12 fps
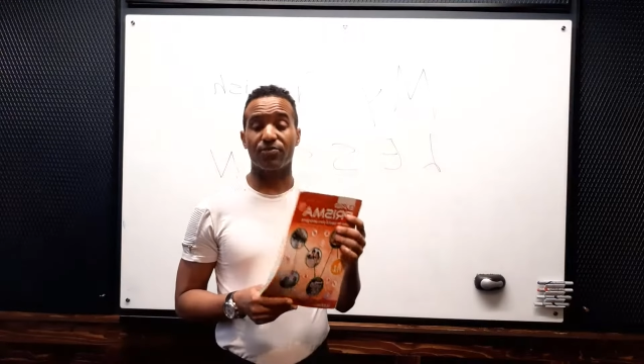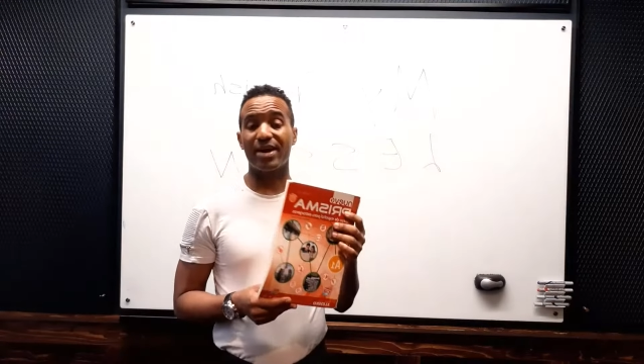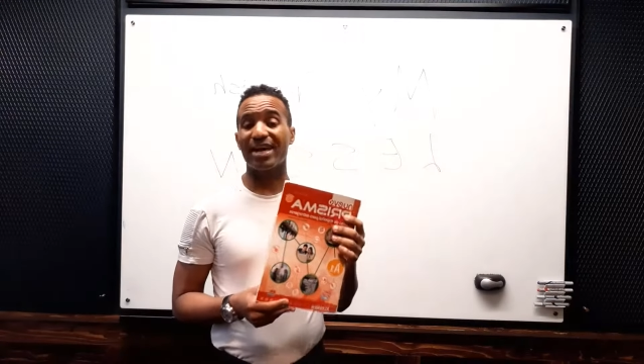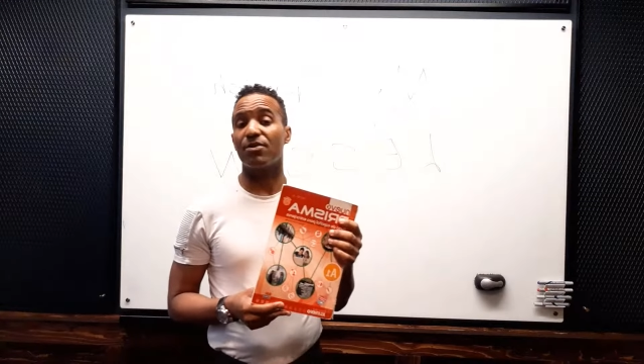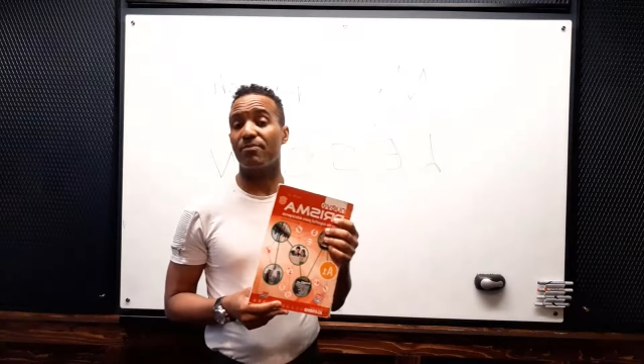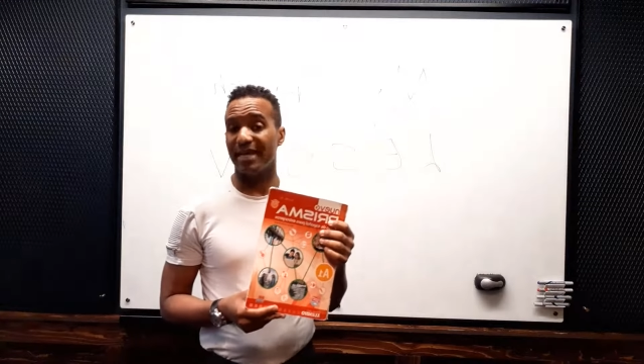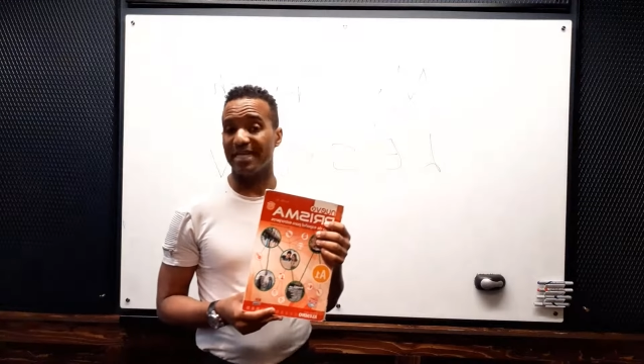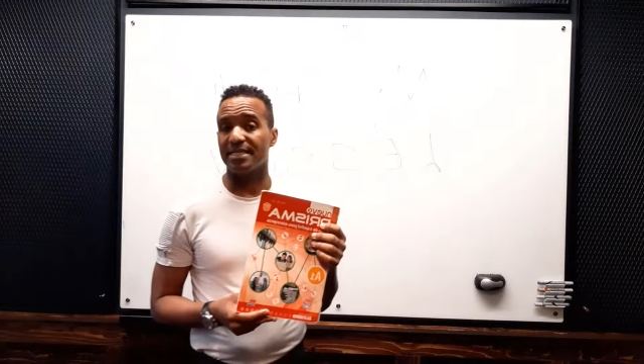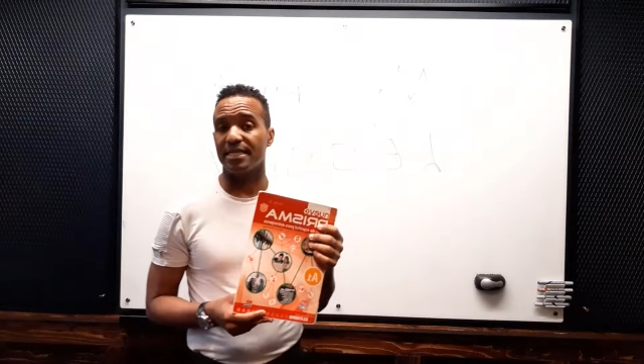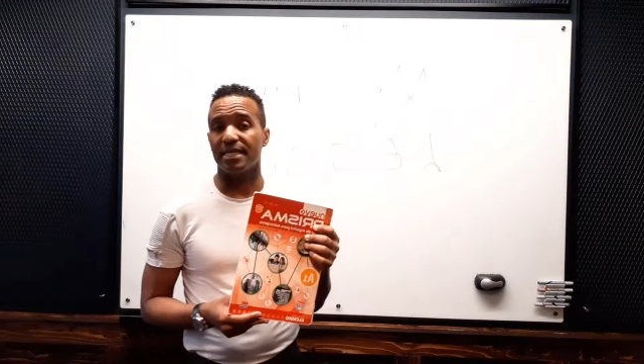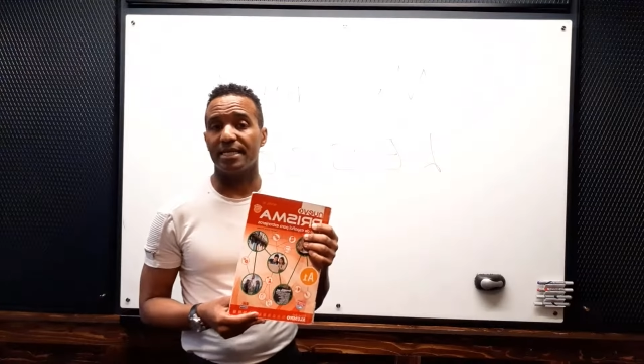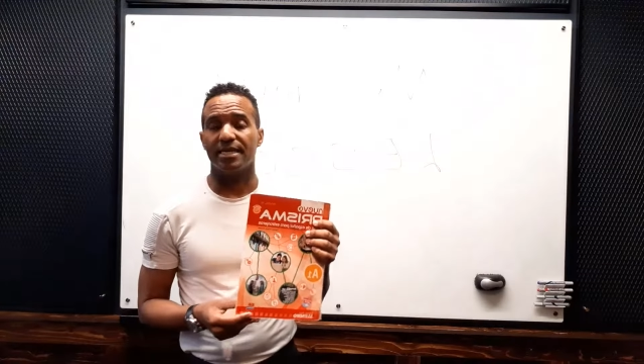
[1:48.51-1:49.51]

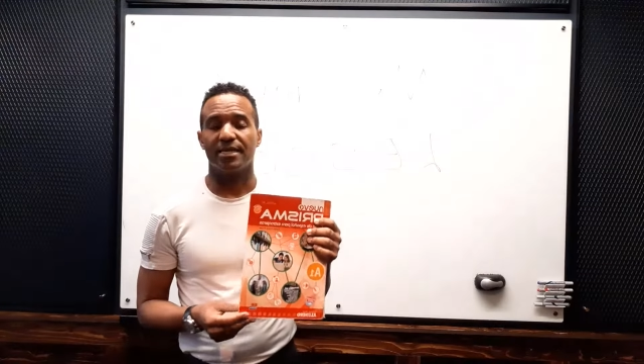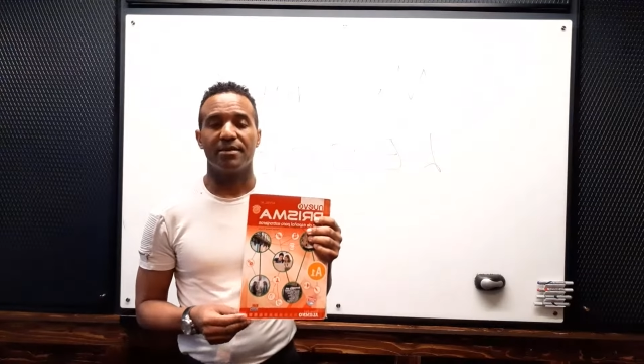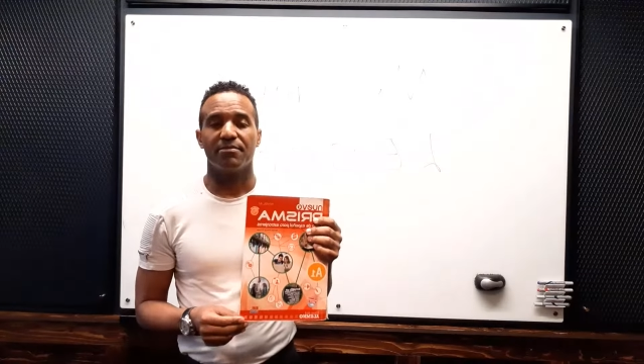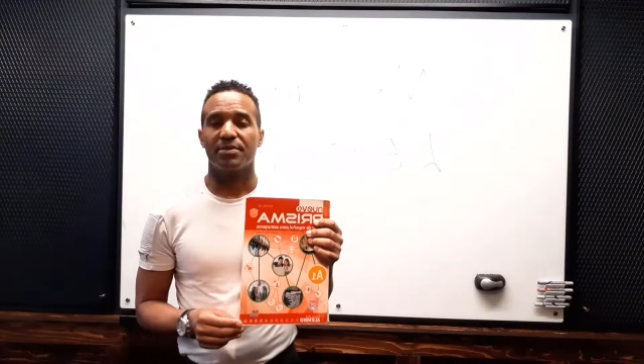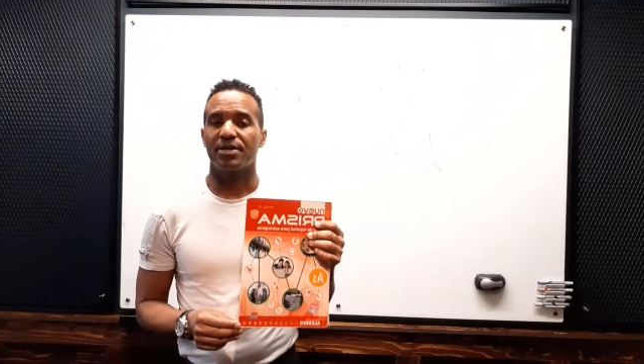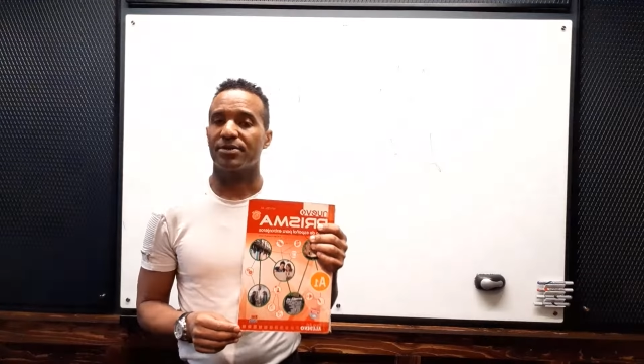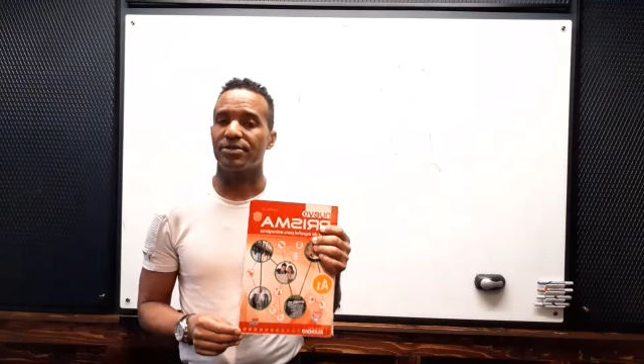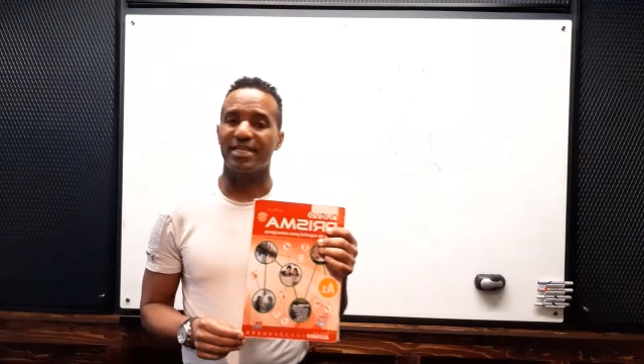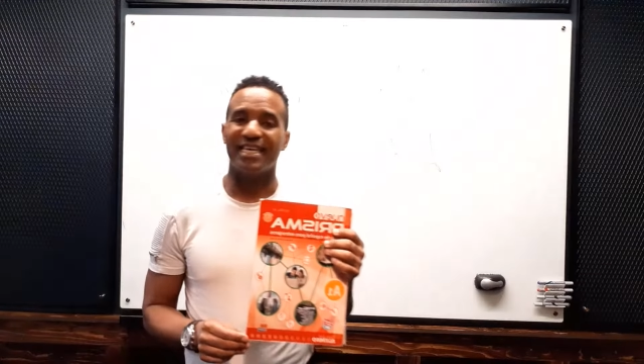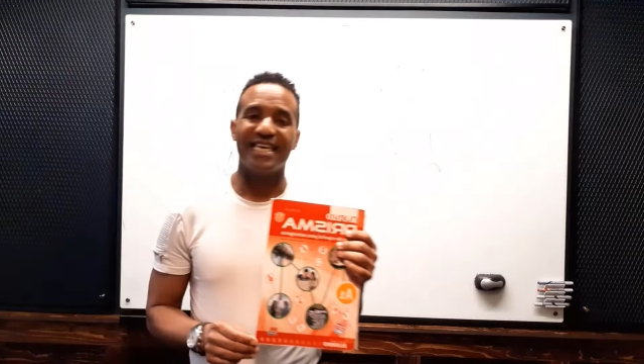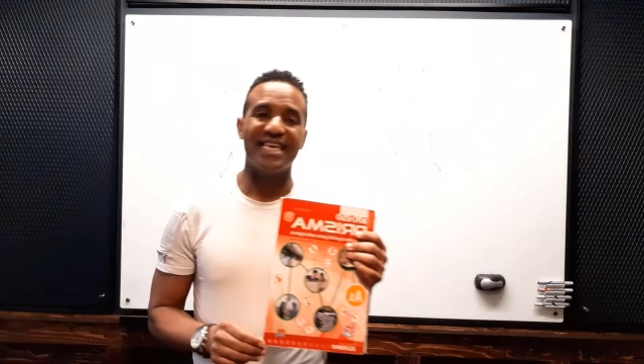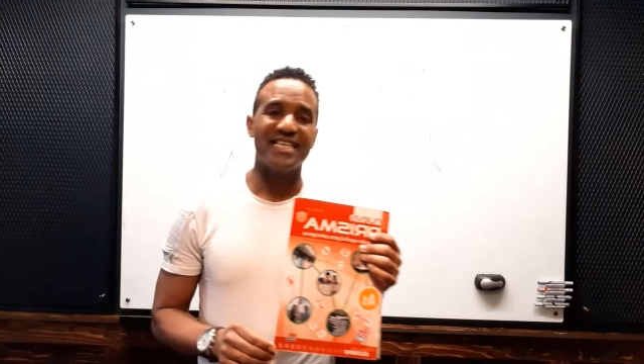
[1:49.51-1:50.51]
recommended because
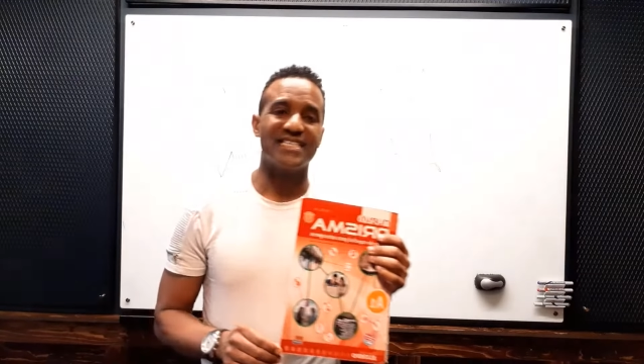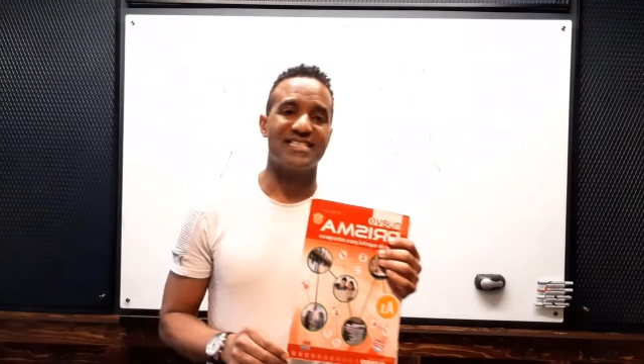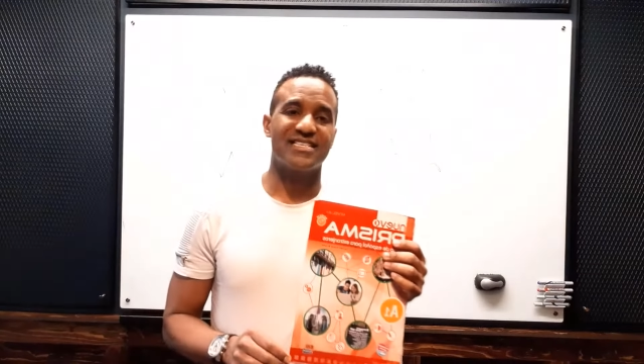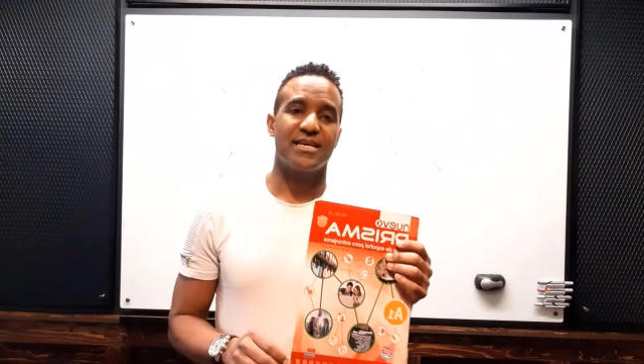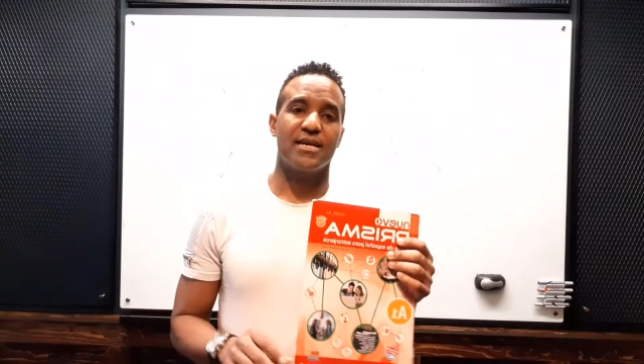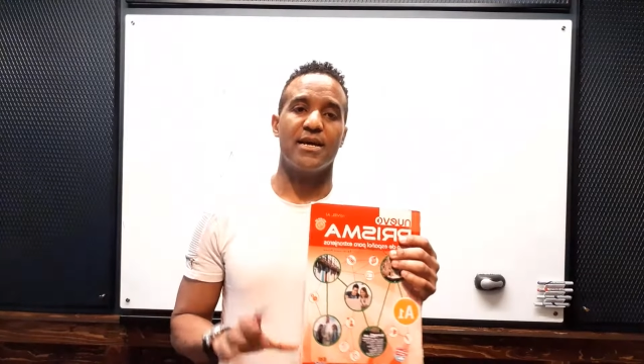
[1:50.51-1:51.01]
it's